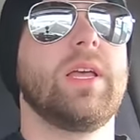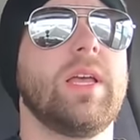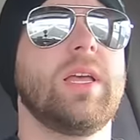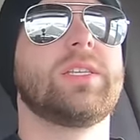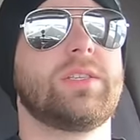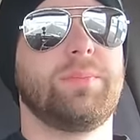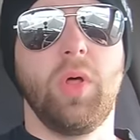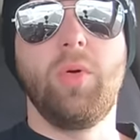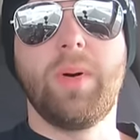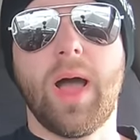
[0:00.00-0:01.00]
is the
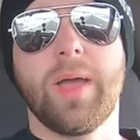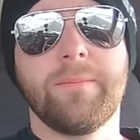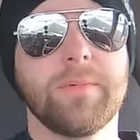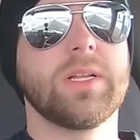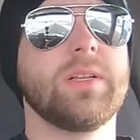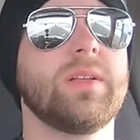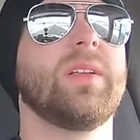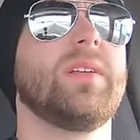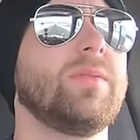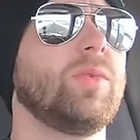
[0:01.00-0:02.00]
blow-by
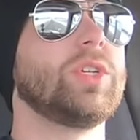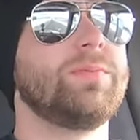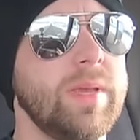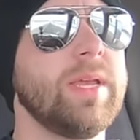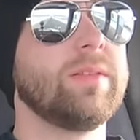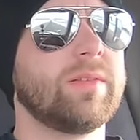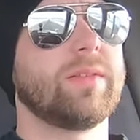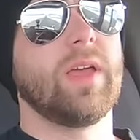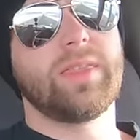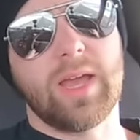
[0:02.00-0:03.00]
which means,
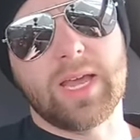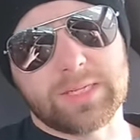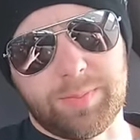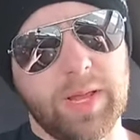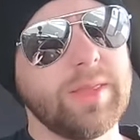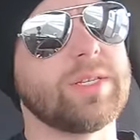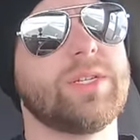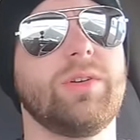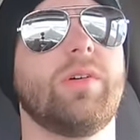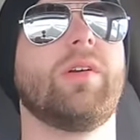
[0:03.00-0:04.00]
I think I explained this to
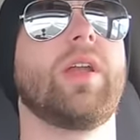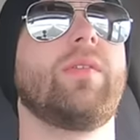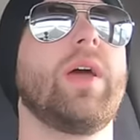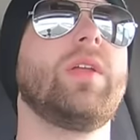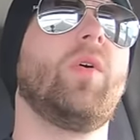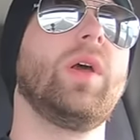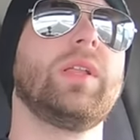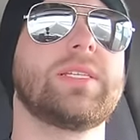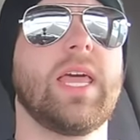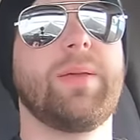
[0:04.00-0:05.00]
you already, right? Oil
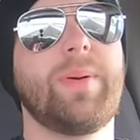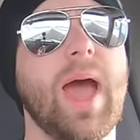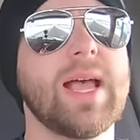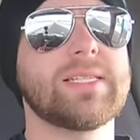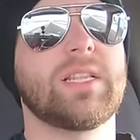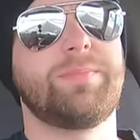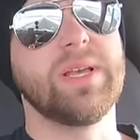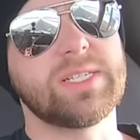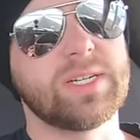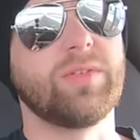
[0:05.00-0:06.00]
is getting past the
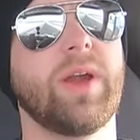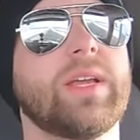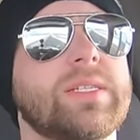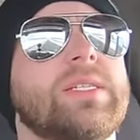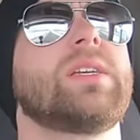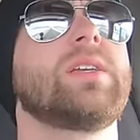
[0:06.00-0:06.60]
piston rings,